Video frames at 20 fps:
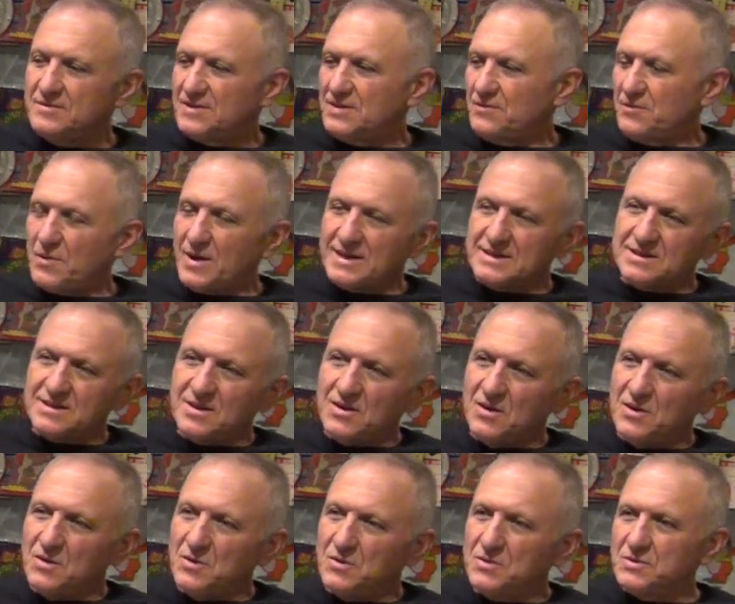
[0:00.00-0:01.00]
the West
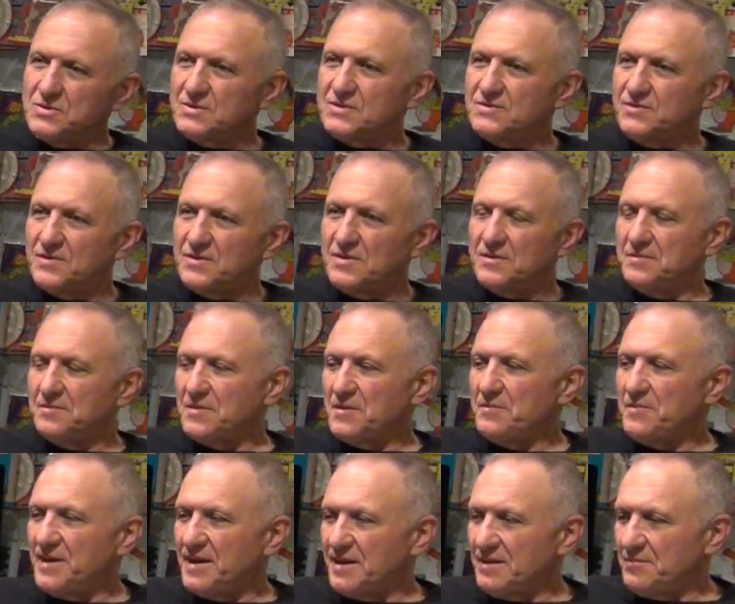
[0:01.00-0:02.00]
Coast, from
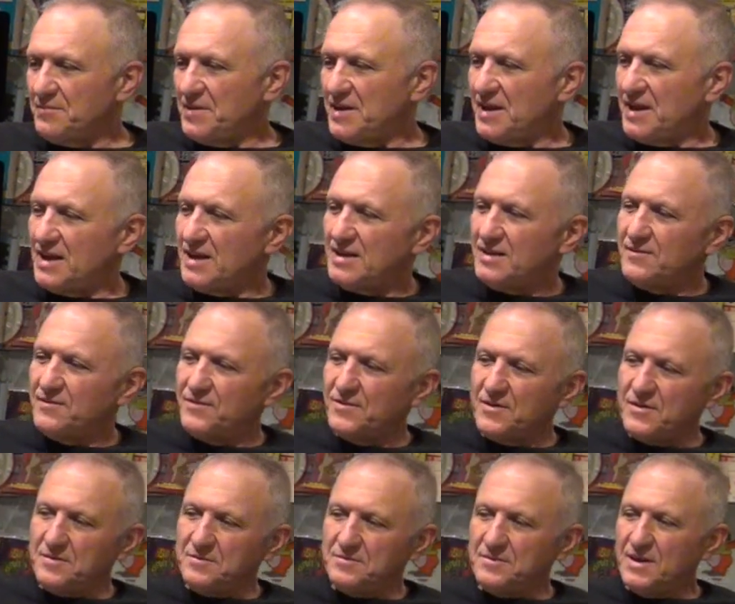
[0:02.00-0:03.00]
the Minutemen,
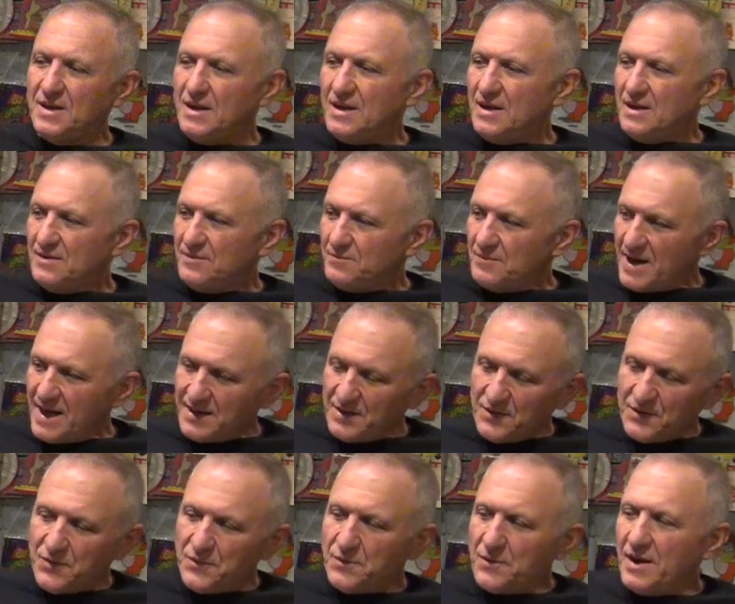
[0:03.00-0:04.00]
from
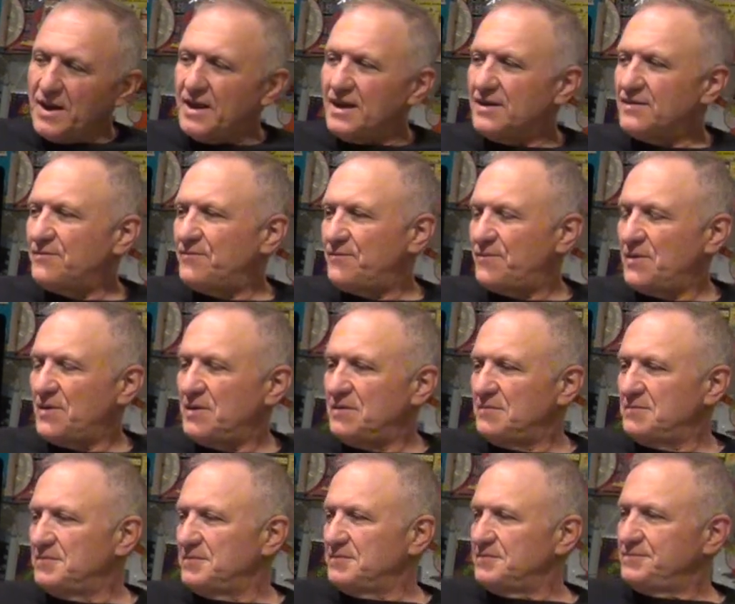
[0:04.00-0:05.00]
Minor Threat,
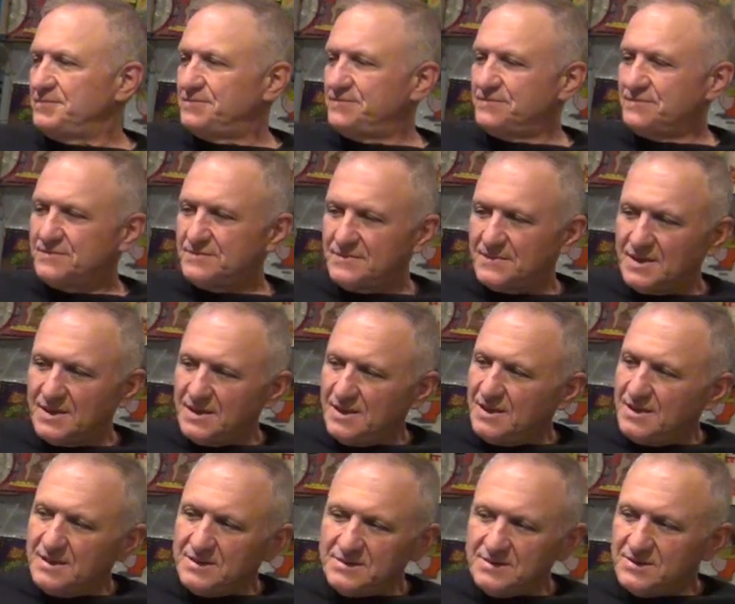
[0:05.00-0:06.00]
from
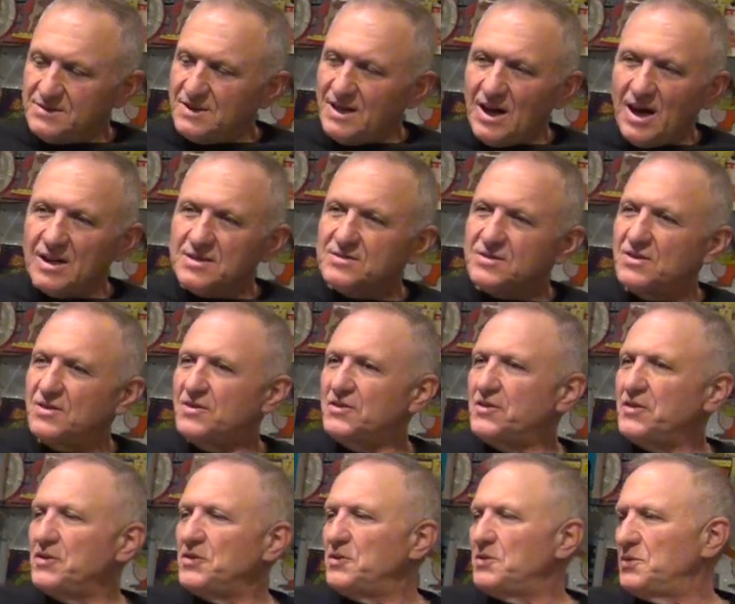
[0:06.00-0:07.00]
Husker
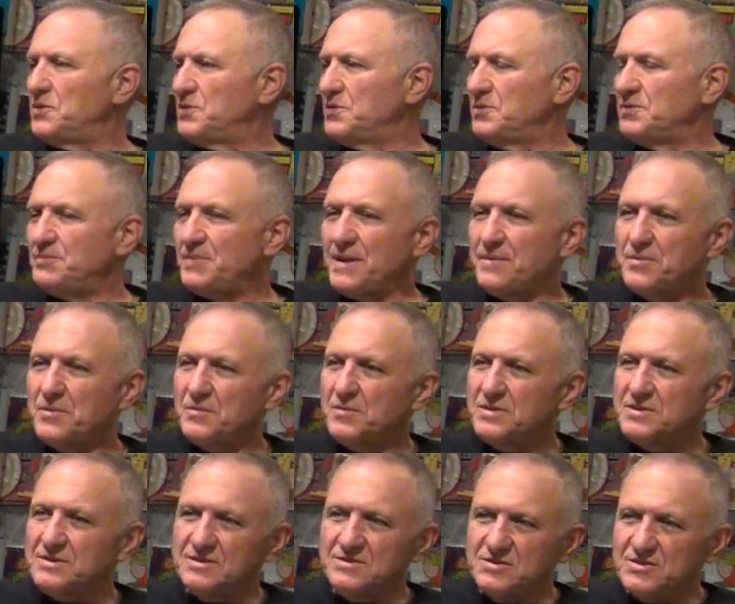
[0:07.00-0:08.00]
Du, people
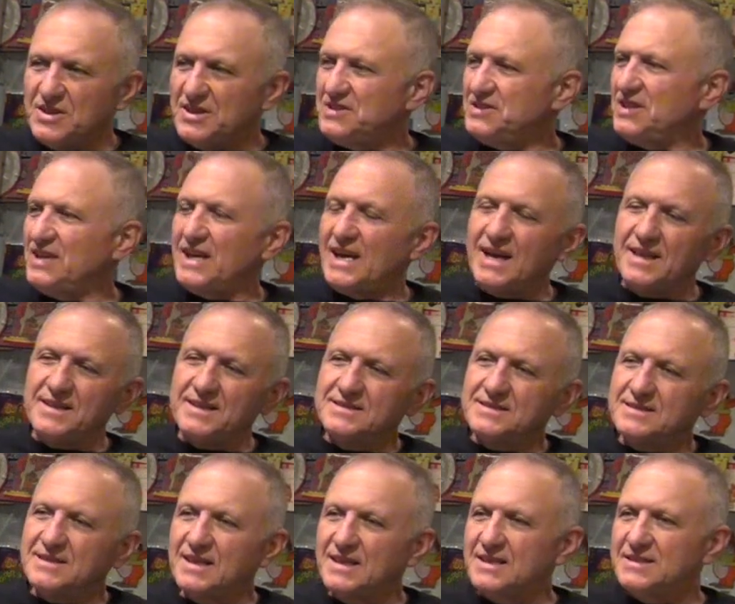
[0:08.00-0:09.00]
would, G.G. Allen
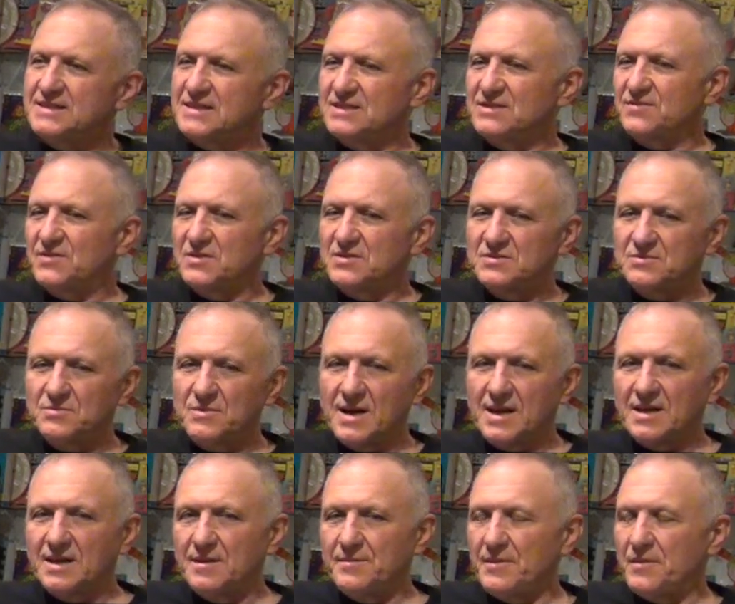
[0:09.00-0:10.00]
sent us his first
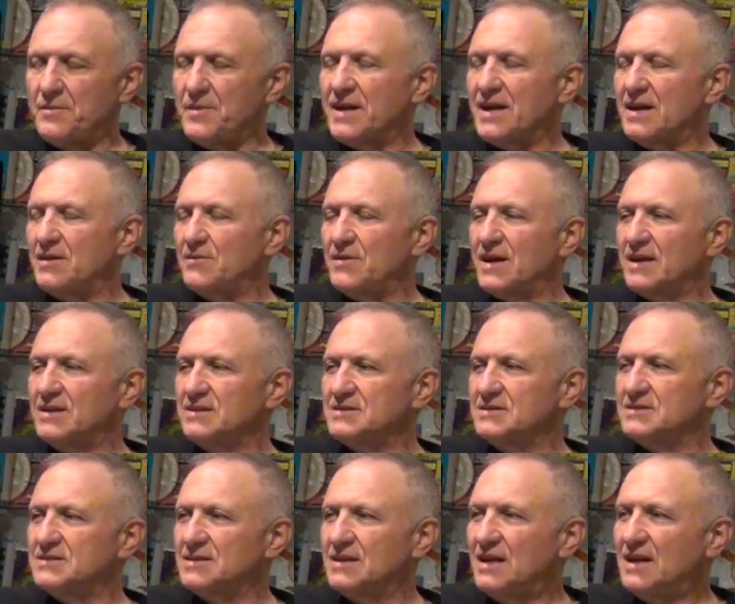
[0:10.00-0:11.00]
record. I mean, we got
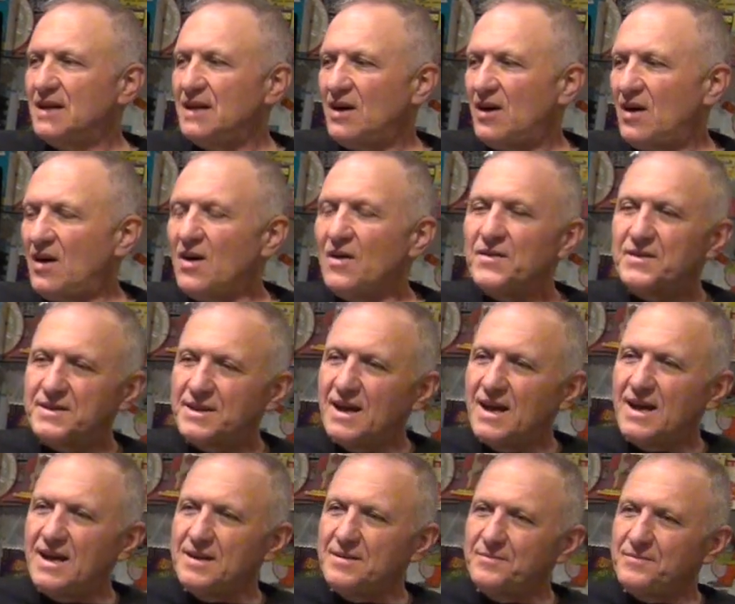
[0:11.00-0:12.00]
records all the
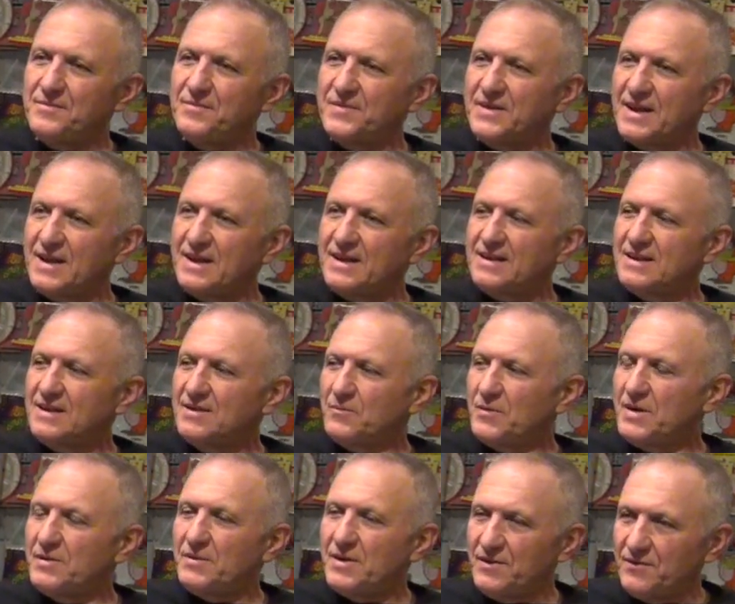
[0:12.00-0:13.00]
time, and
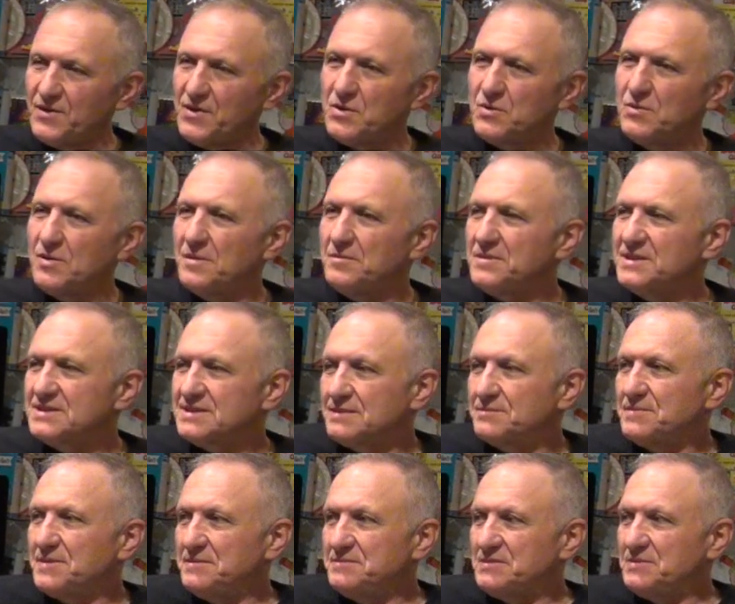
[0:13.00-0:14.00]
we'd review them, and
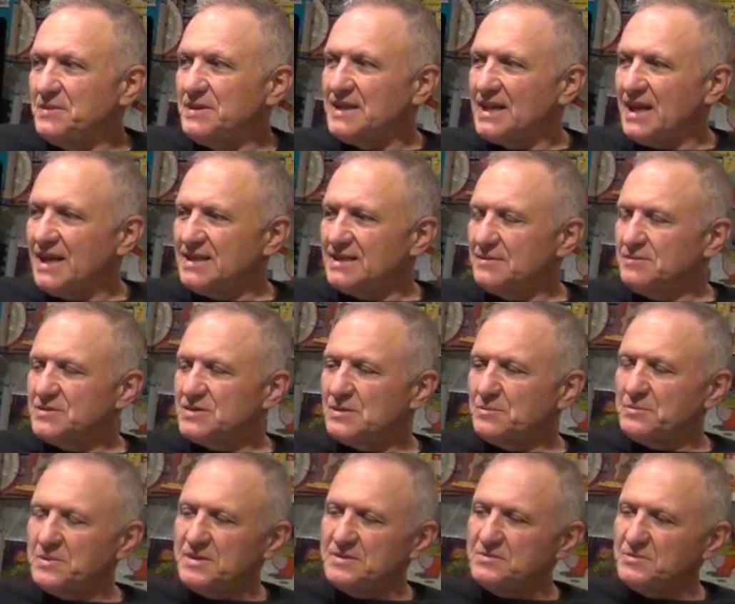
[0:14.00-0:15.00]
sometimes we liked them,
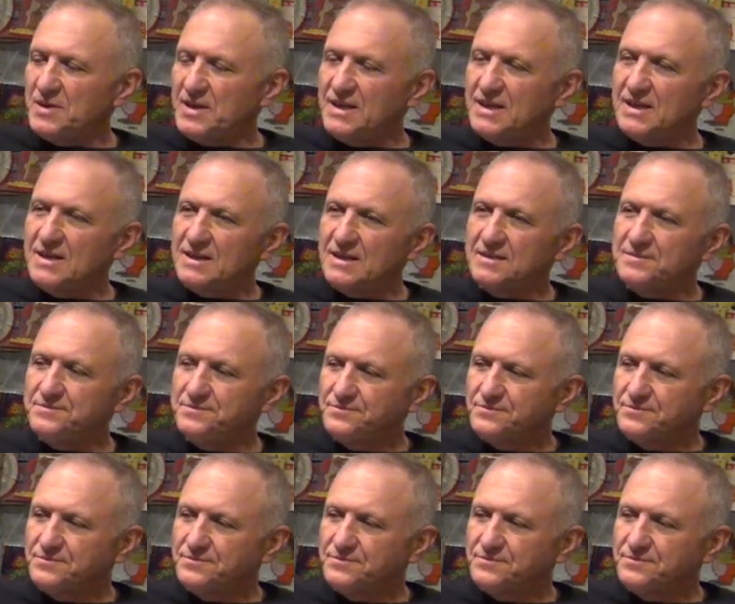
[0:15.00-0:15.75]
sometimes we didn't.